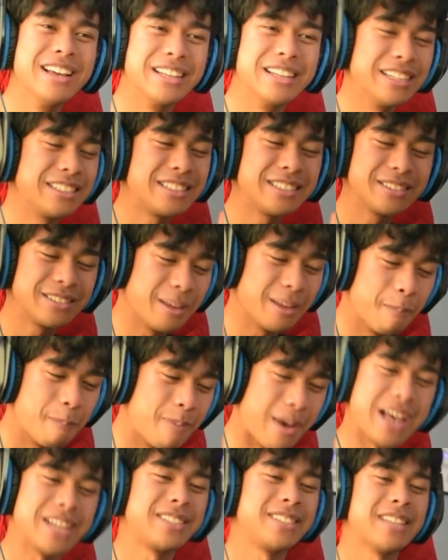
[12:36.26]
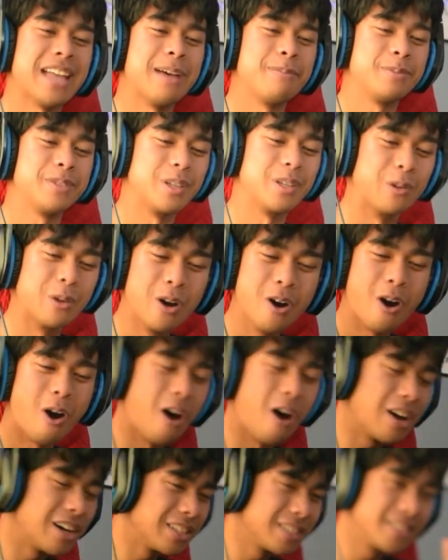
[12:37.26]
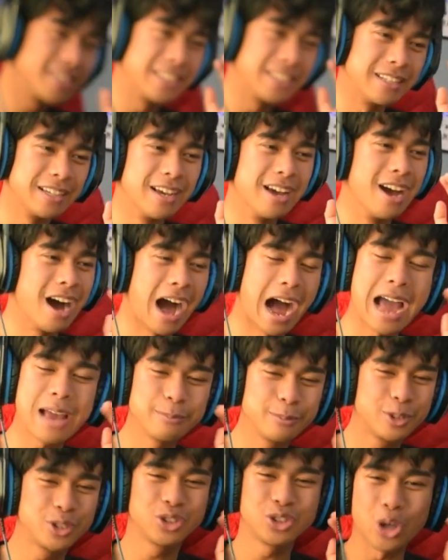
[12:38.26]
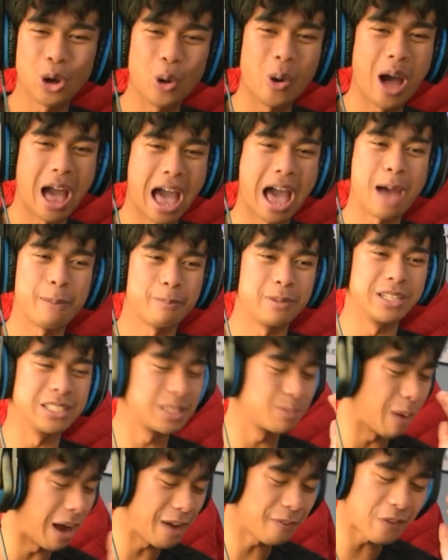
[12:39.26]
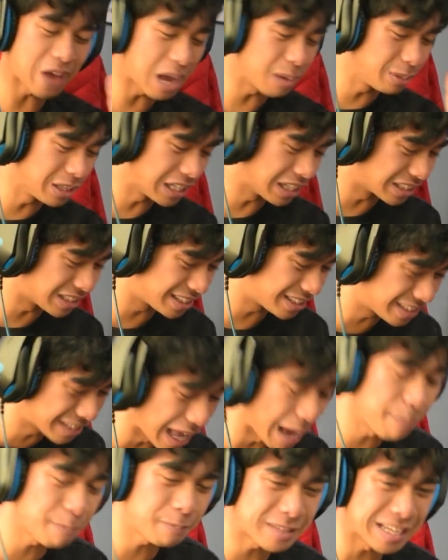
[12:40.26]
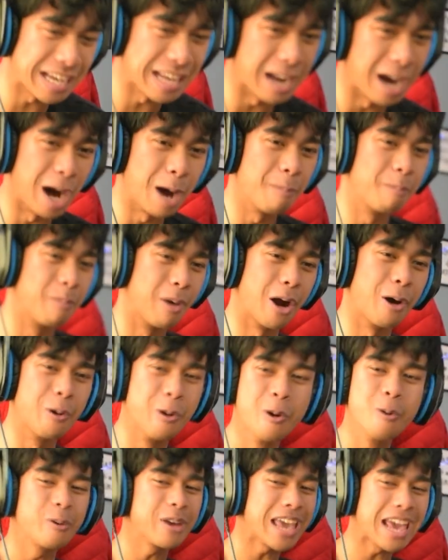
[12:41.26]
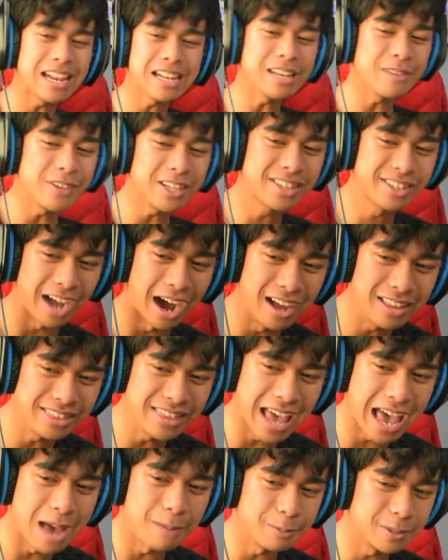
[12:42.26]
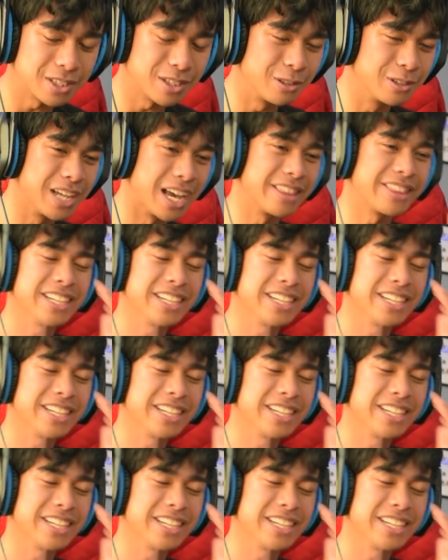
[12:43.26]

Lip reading: This is the best episode. Honestly, I'm so happy. Spy Family has stepped it up, bro. We ain't even done the episode yet.